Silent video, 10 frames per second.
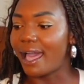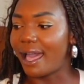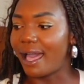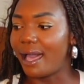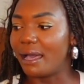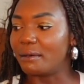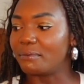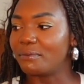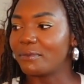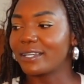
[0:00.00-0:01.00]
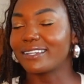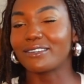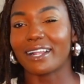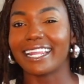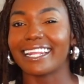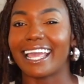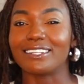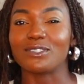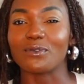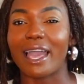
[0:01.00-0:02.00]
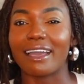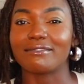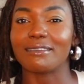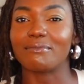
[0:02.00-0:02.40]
Granted, I do have